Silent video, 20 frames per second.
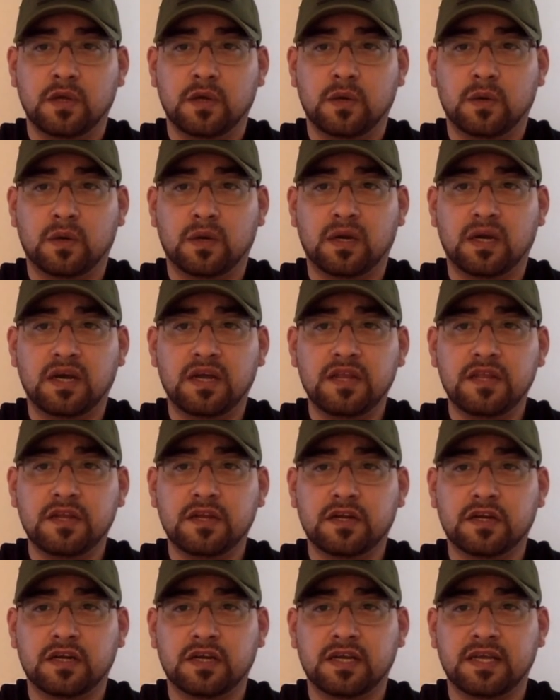or
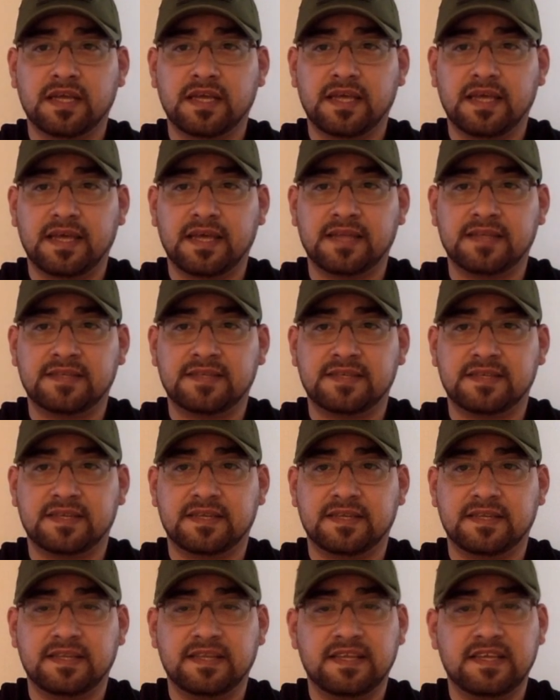other
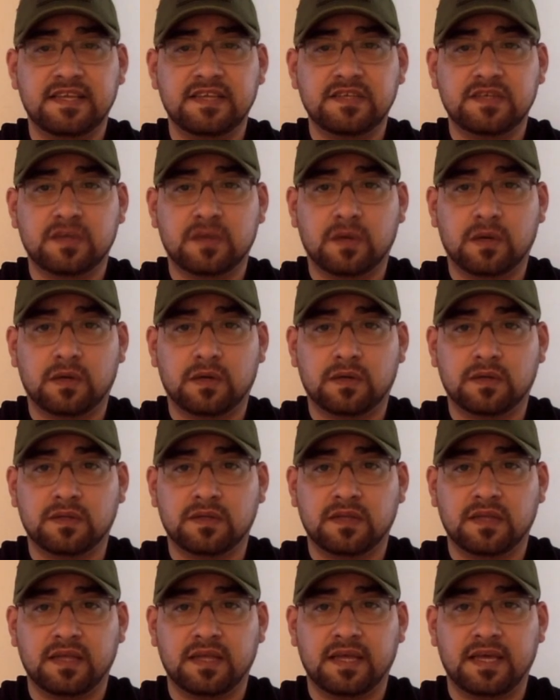incident is called
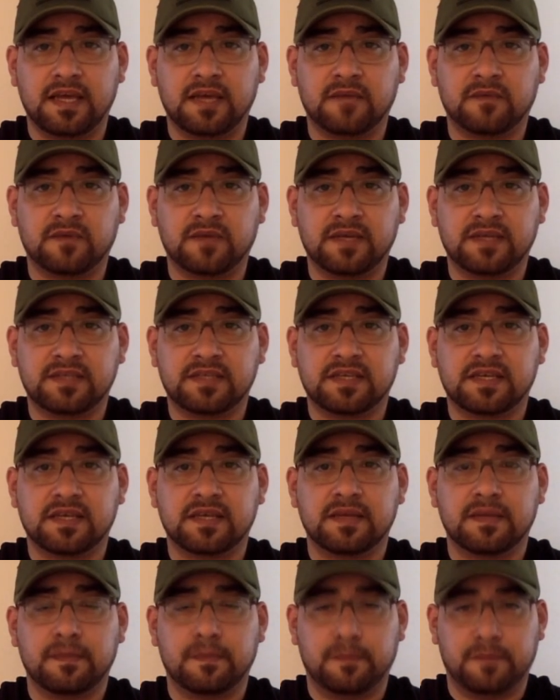a risk
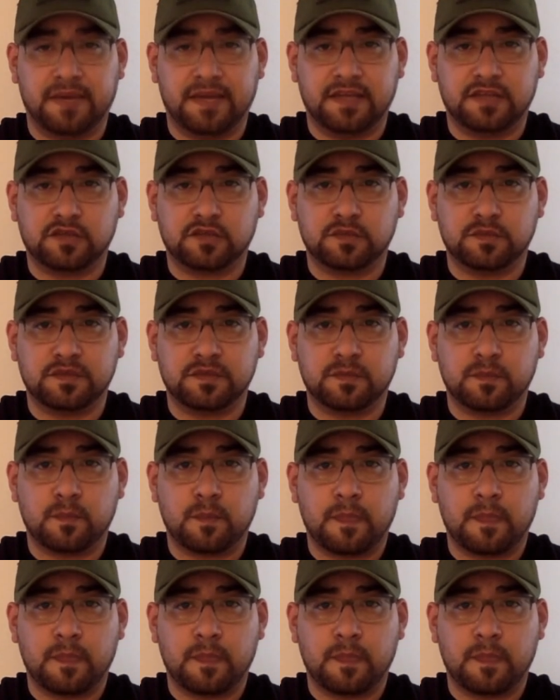management.